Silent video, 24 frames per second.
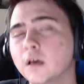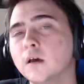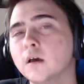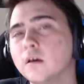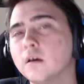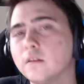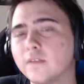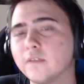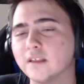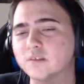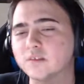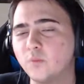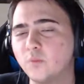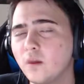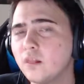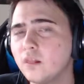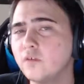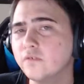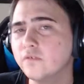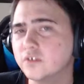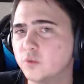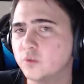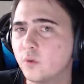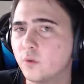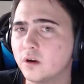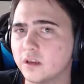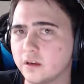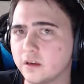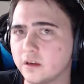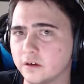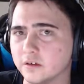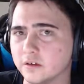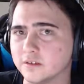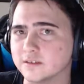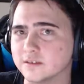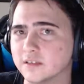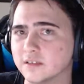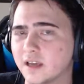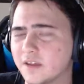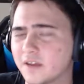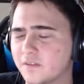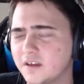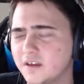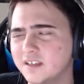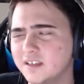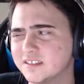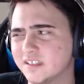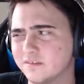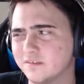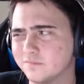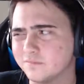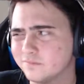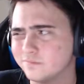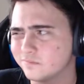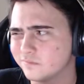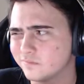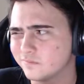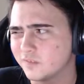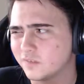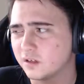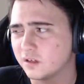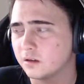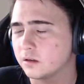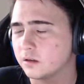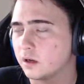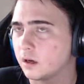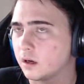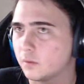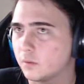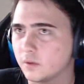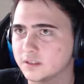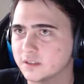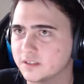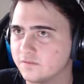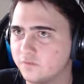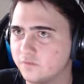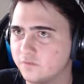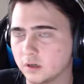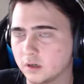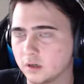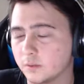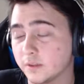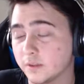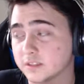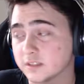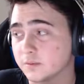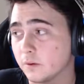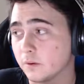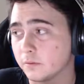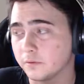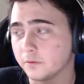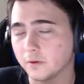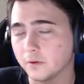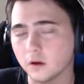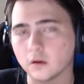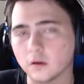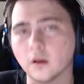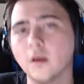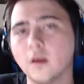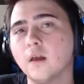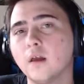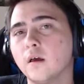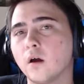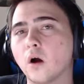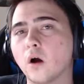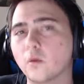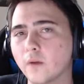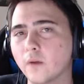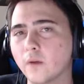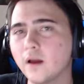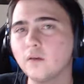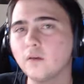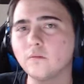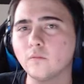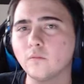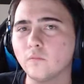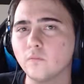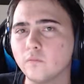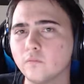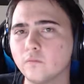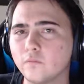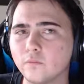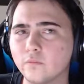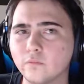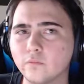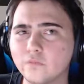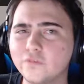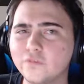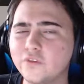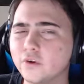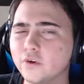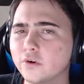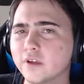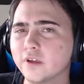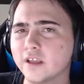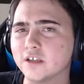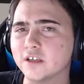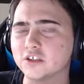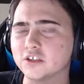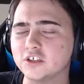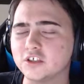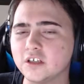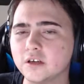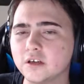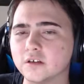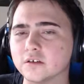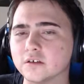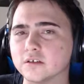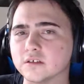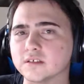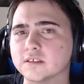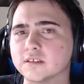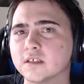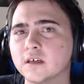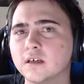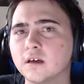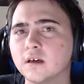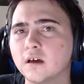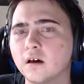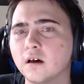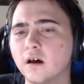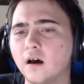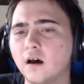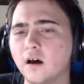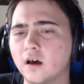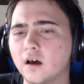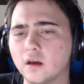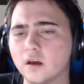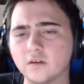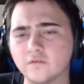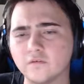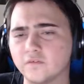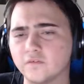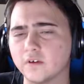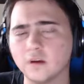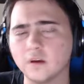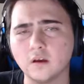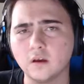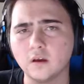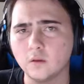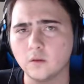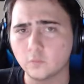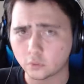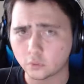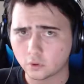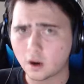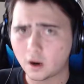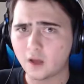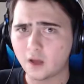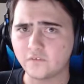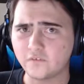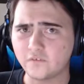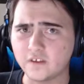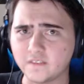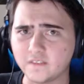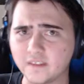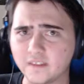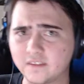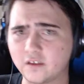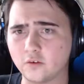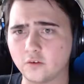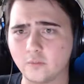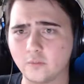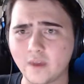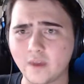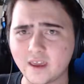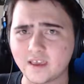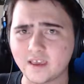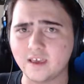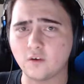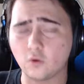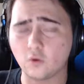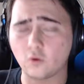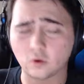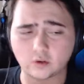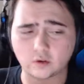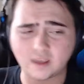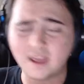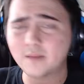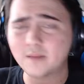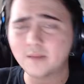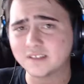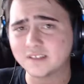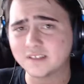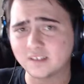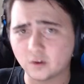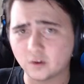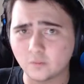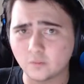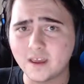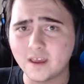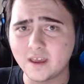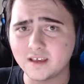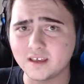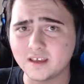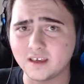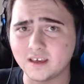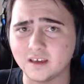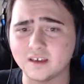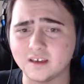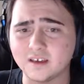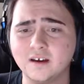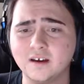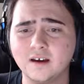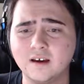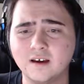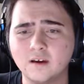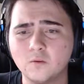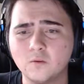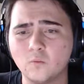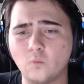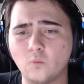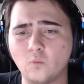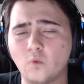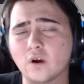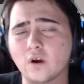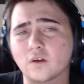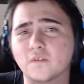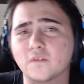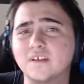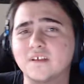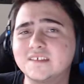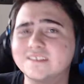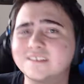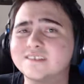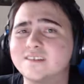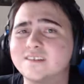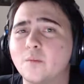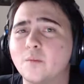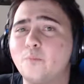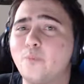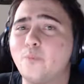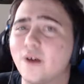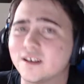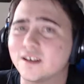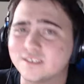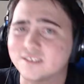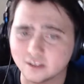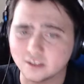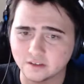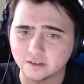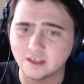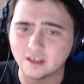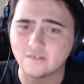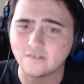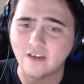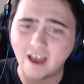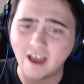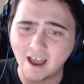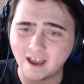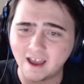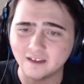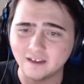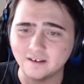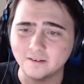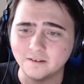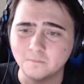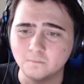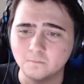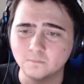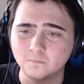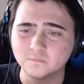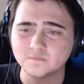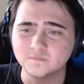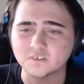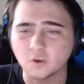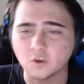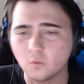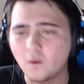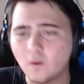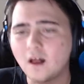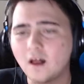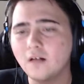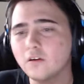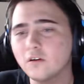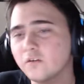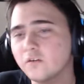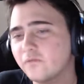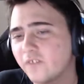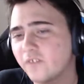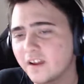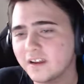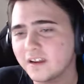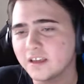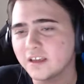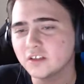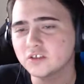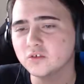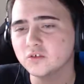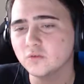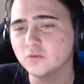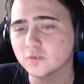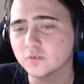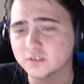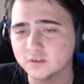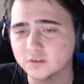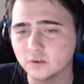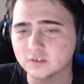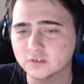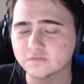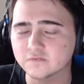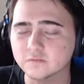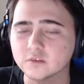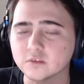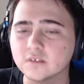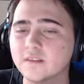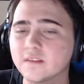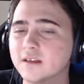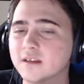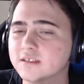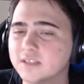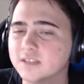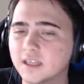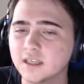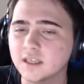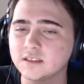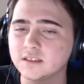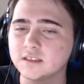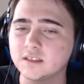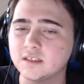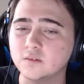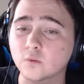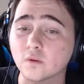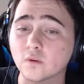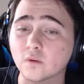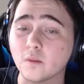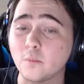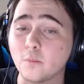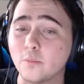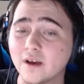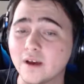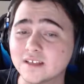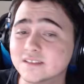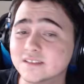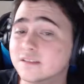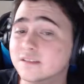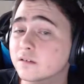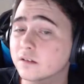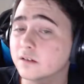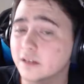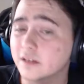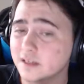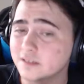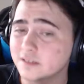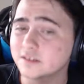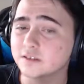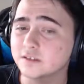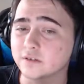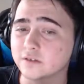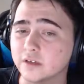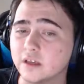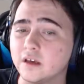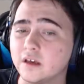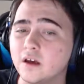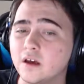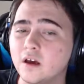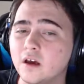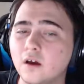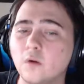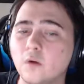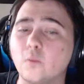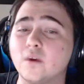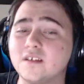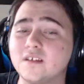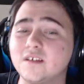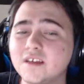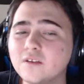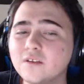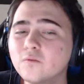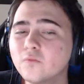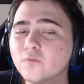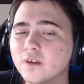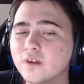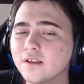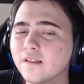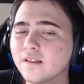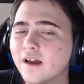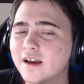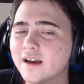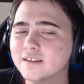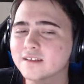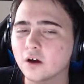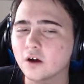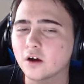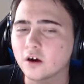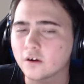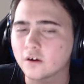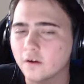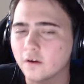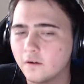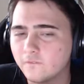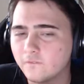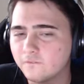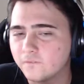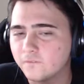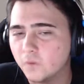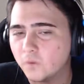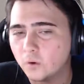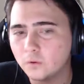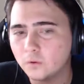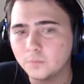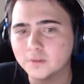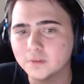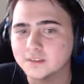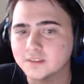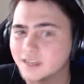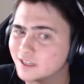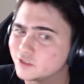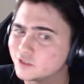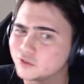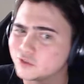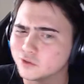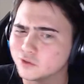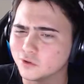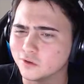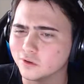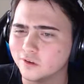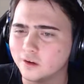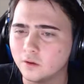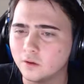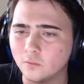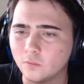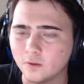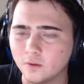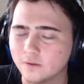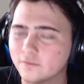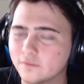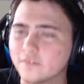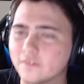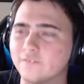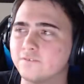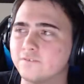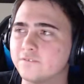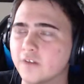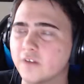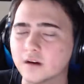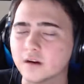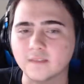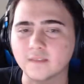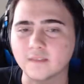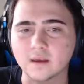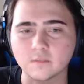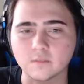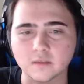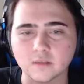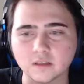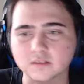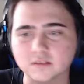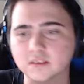That's well over 20 years. I think it's like, oh God, I want to say 40, but that's probably wrong. Around 30-ish years of profit that they're making, or games that they're making, where this is the best year they've had. So while our financial results from 2018 were the best in our history, we didn't realize our full potential, whatever the fuck that means.